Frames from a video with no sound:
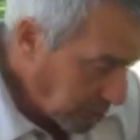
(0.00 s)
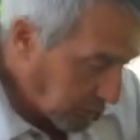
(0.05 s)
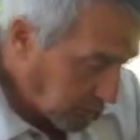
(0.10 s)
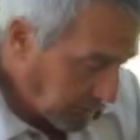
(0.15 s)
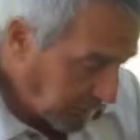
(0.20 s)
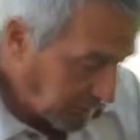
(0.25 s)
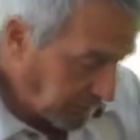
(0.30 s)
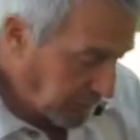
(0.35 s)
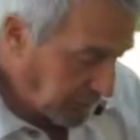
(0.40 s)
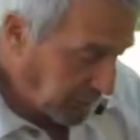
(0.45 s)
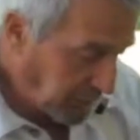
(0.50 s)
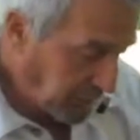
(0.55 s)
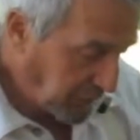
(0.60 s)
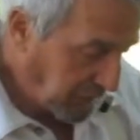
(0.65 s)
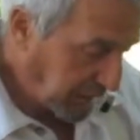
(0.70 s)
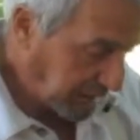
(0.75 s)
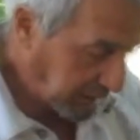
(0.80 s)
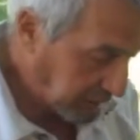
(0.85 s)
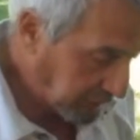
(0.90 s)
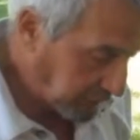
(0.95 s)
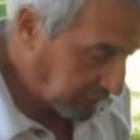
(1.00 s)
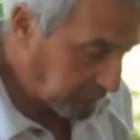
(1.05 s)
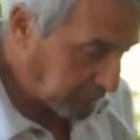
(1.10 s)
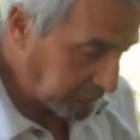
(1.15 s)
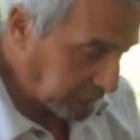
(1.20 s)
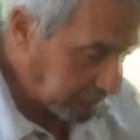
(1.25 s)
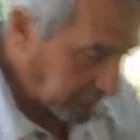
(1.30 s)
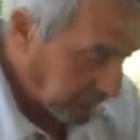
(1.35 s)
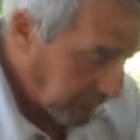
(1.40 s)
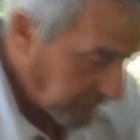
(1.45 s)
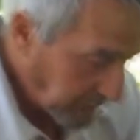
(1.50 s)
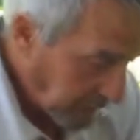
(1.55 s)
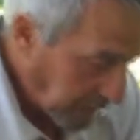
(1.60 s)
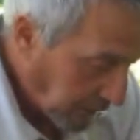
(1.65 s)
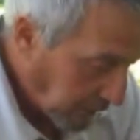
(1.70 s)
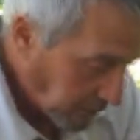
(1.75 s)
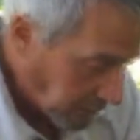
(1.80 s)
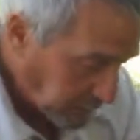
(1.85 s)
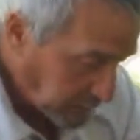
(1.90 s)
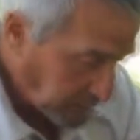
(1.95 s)
Work my thickness from
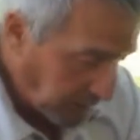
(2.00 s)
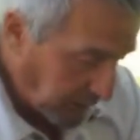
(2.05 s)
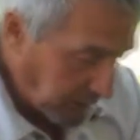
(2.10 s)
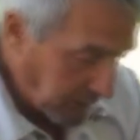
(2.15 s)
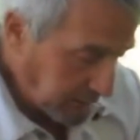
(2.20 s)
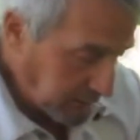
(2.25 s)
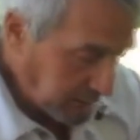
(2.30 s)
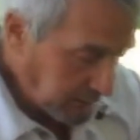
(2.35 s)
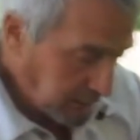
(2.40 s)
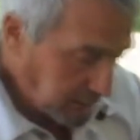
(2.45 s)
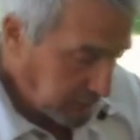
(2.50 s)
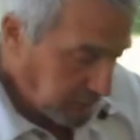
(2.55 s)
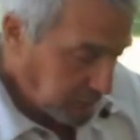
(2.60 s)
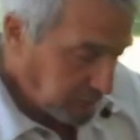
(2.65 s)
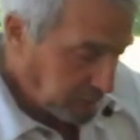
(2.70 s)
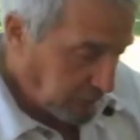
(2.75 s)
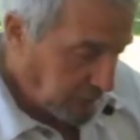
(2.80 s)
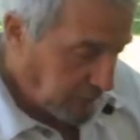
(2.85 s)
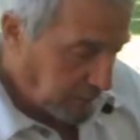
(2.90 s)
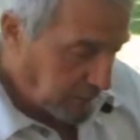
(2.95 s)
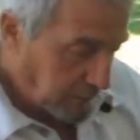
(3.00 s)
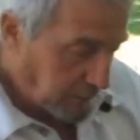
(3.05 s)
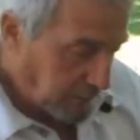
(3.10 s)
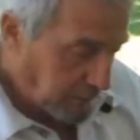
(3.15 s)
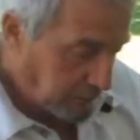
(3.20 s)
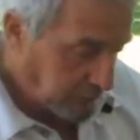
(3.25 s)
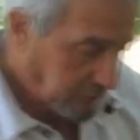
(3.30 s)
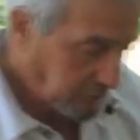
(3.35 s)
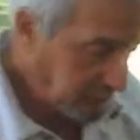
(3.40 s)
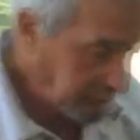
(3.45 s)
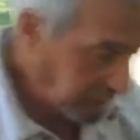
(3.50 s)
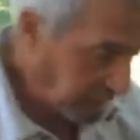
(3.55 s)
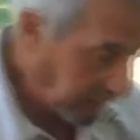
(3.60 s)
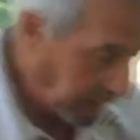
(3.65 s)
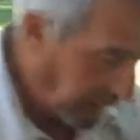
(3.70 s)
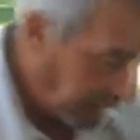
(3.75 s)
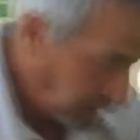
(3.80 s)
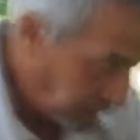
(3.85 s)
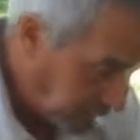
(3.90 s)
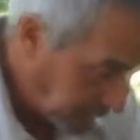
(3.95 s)
the other side. Get this side nice and
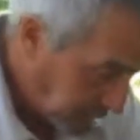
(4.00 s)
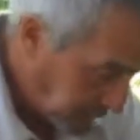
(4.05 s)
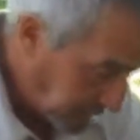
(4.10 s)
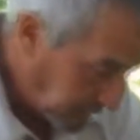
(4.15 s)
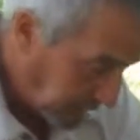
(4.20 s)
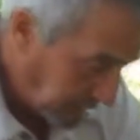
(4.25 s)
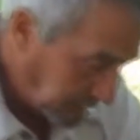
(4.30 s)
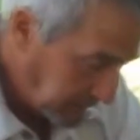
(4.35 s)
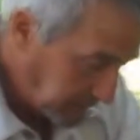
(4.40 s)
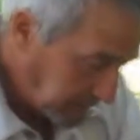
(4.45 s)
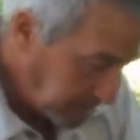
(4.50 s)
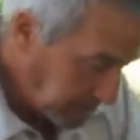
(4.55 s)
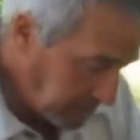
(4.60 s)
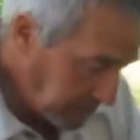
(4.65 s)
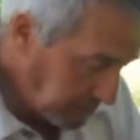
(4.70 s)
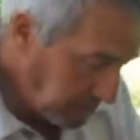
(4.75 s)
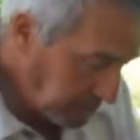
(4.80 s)
flat and straight.